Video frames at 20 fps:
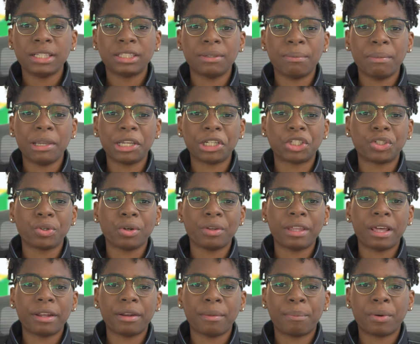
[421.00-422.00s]
to make sure
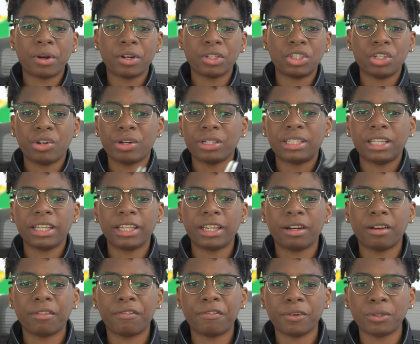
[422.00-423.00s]
that the person you're
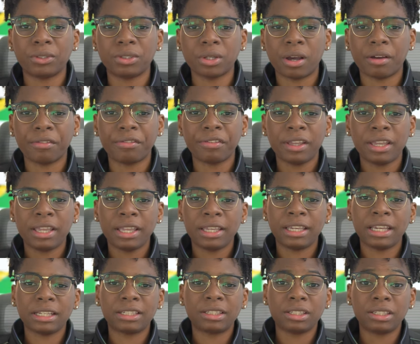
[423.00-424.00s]
taking a photo of
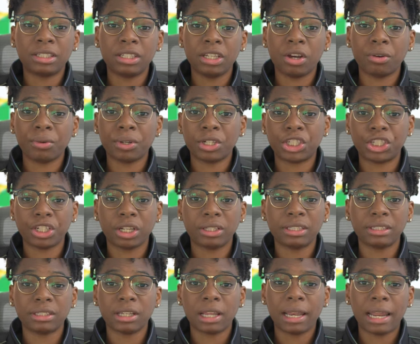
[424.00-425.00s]
gets to see how the shot
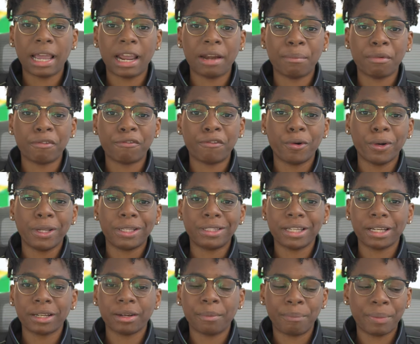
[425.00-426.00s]
is aligned before you
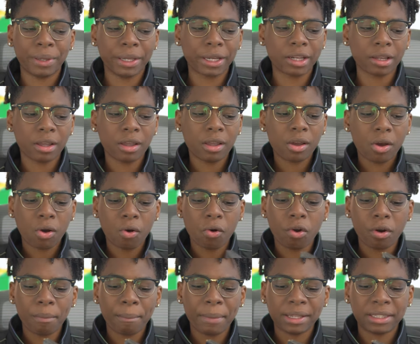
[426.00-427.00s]
take the pic
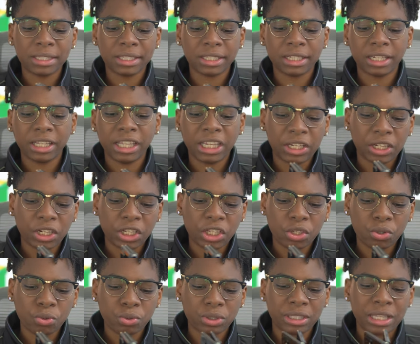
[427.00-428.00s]
or basically you could
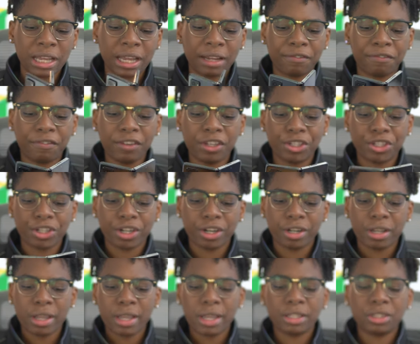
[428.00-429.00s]
use that
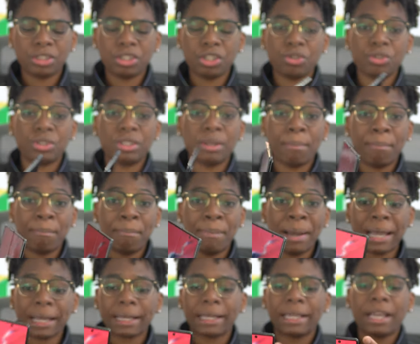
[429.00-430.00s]
feature to use the
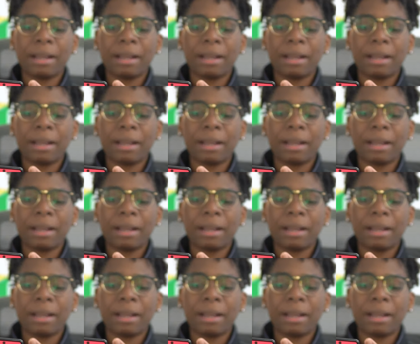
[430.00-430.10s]
back